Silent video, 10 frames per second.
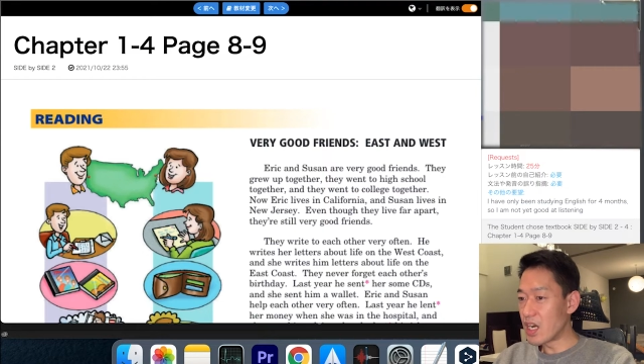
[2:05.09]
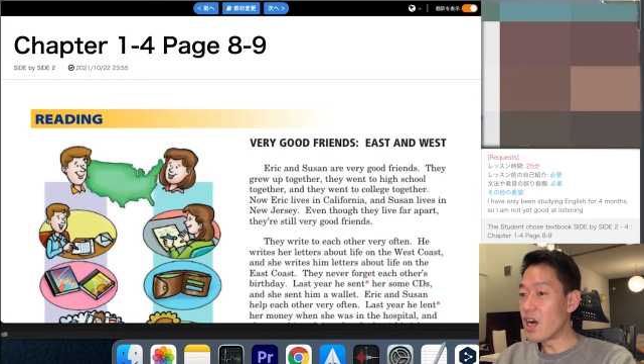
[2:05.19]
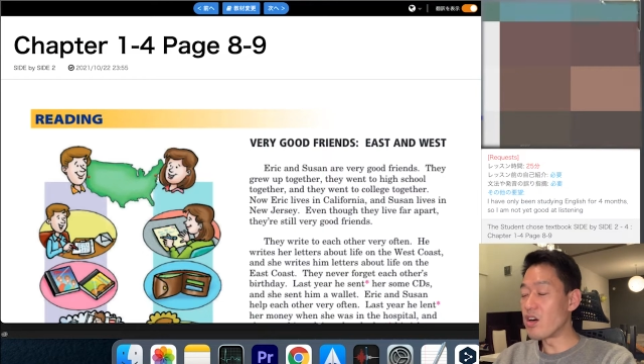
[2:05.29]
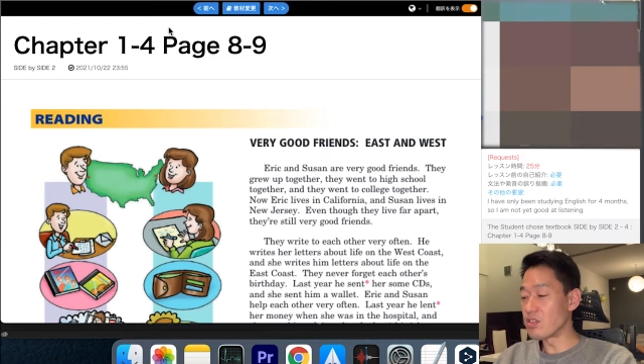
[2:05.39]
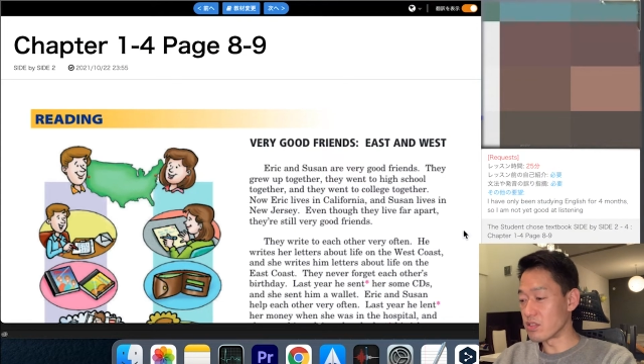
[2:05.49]

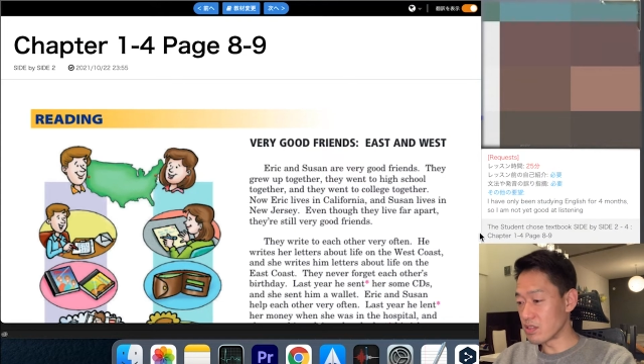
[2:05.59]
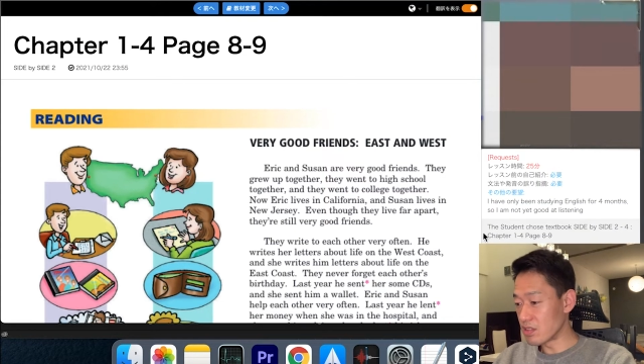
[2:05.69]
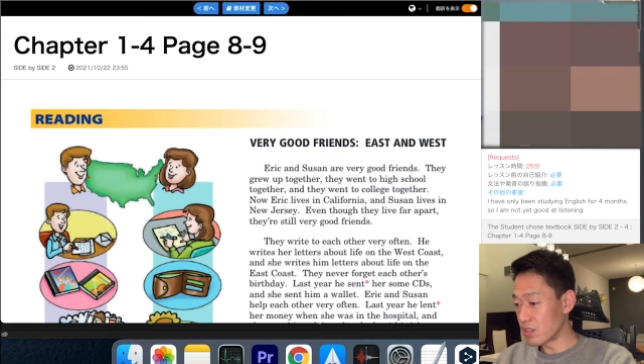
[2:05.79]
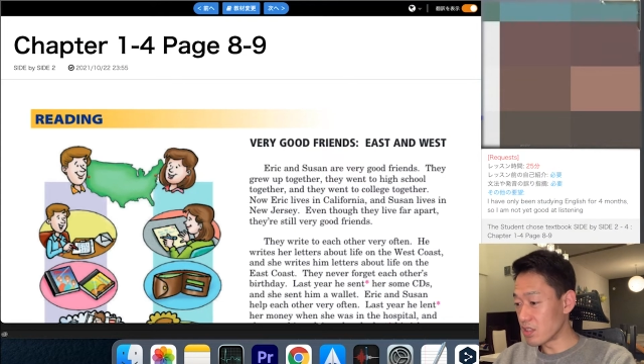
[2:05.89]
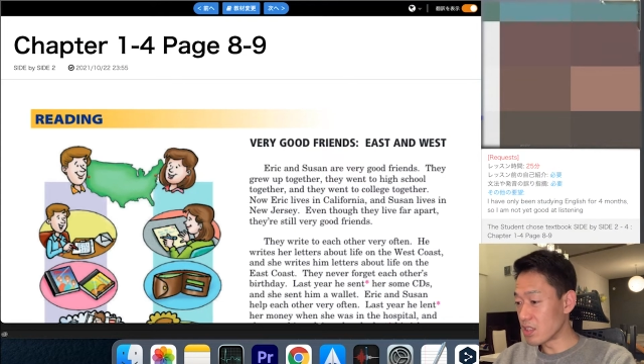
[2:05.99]
Oh,
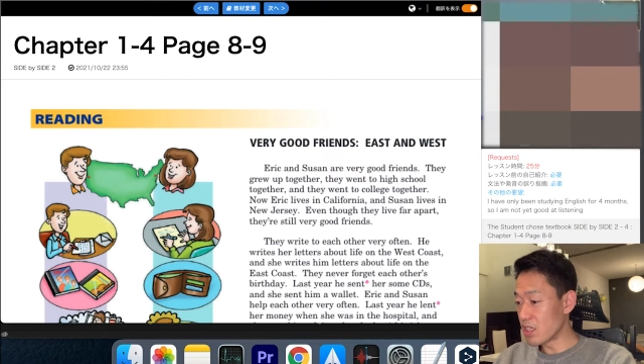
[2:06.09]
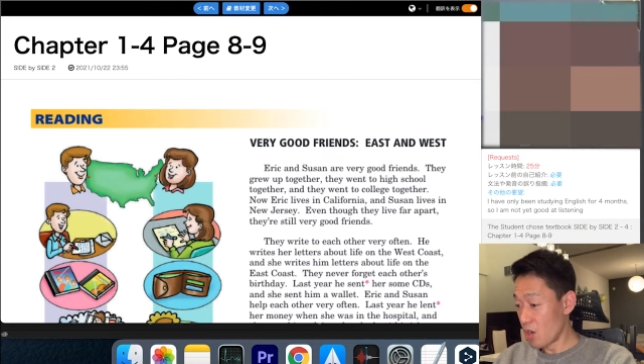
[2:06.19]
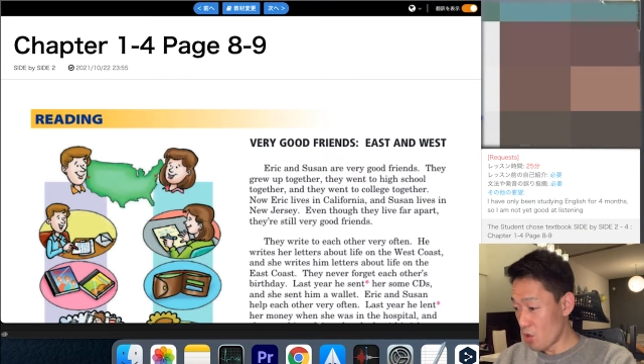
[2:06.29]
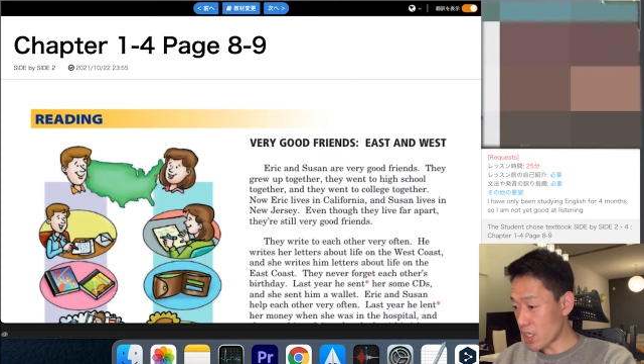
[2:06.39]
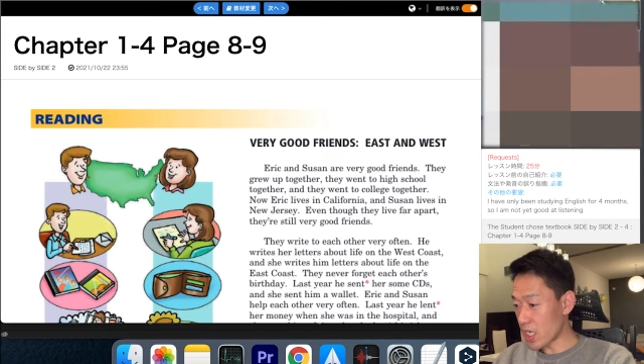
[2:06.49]

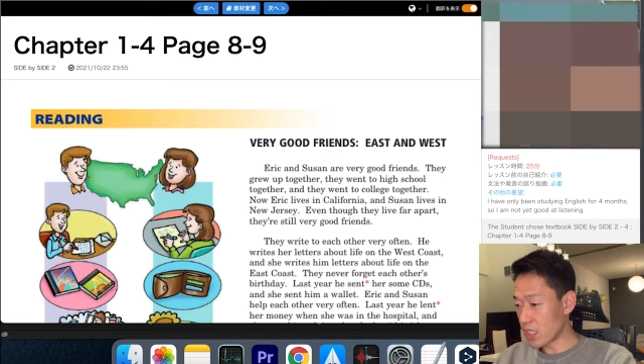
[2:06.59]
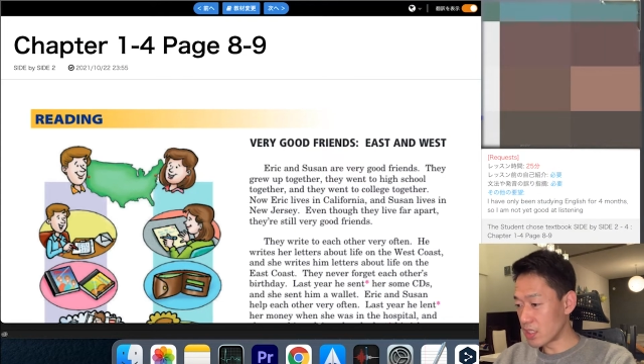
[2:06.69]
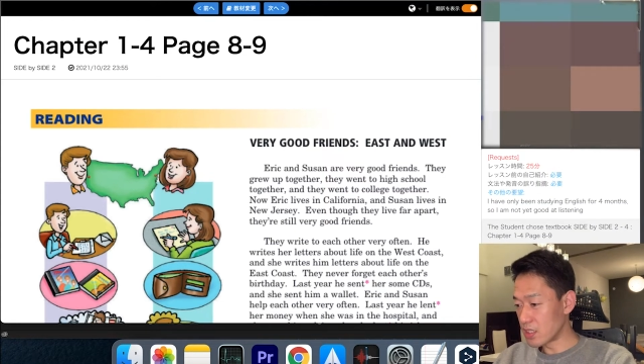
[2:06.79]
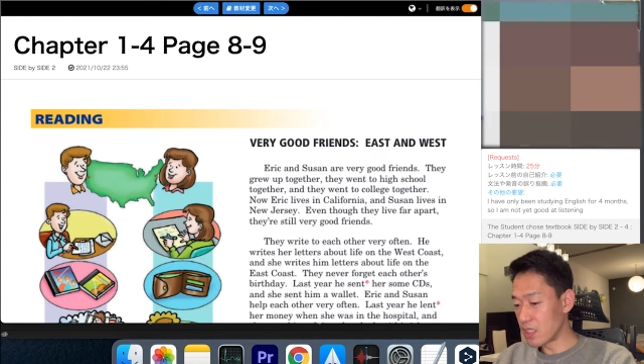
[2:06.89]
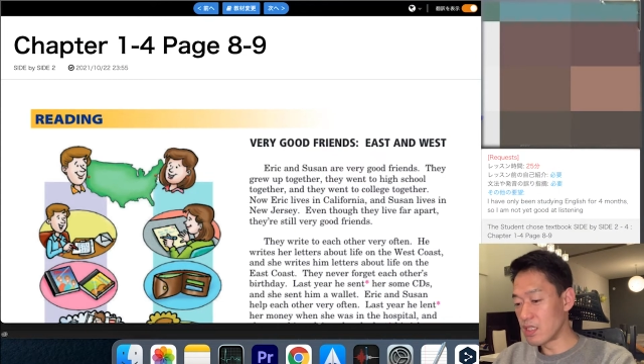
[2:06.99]
okay.
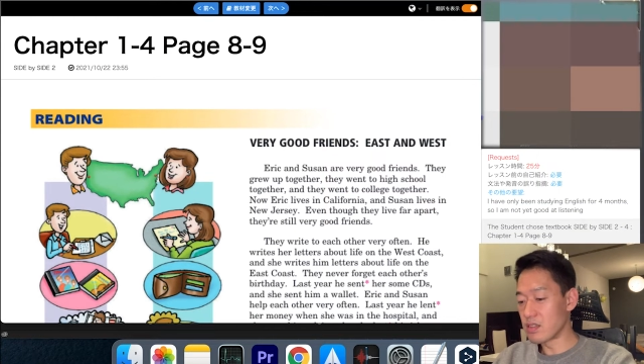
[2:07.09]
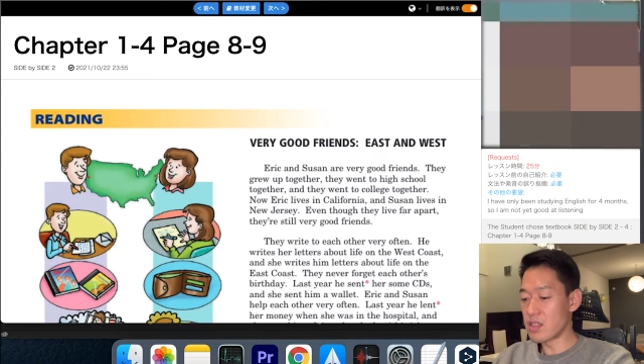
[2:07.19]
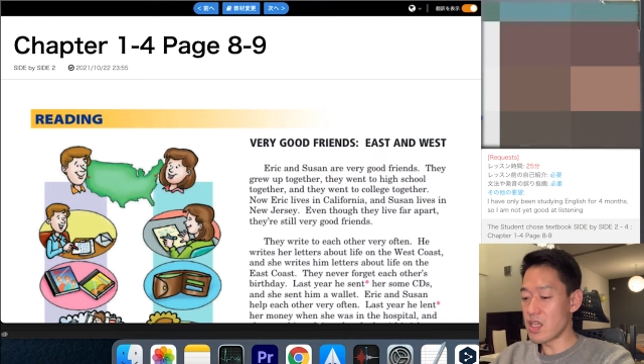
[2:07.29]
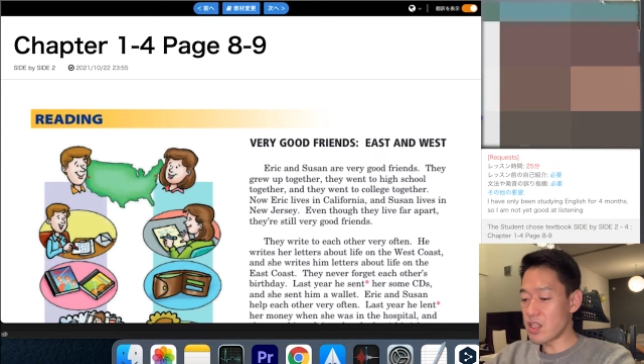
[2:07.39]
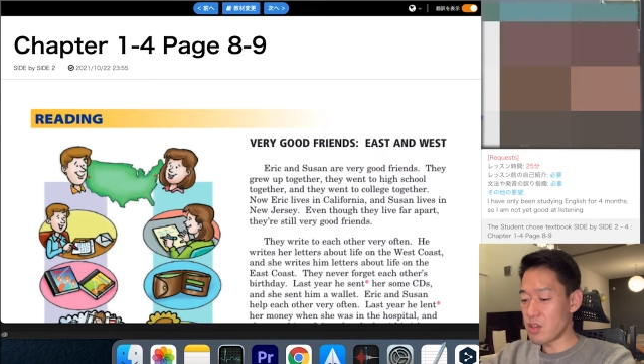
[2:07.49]
Oh,
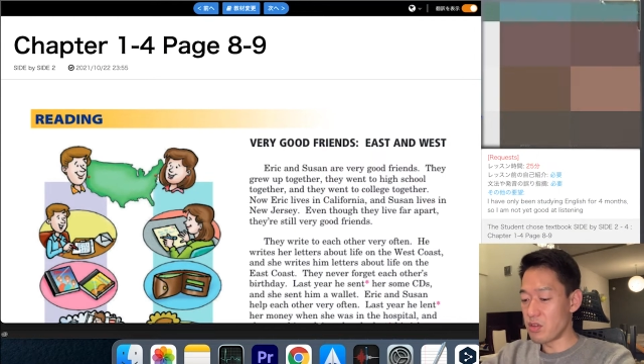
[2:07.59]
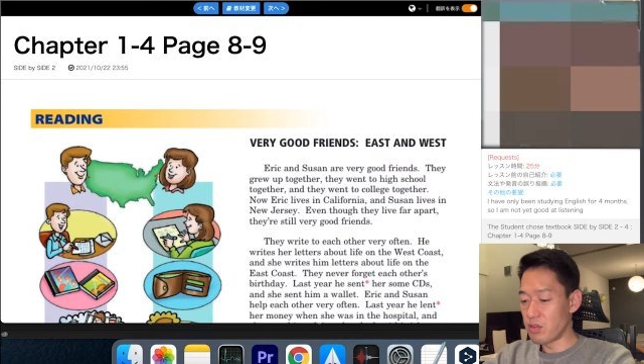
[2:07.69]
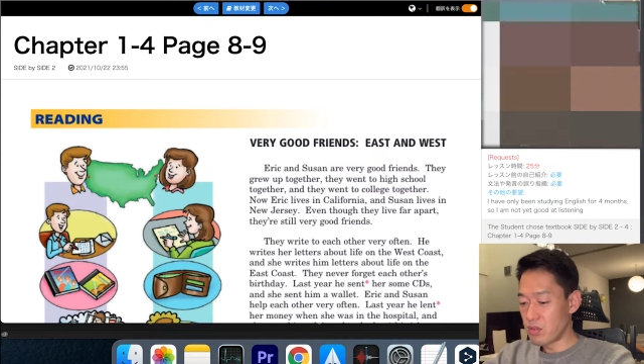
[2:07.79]
thank you.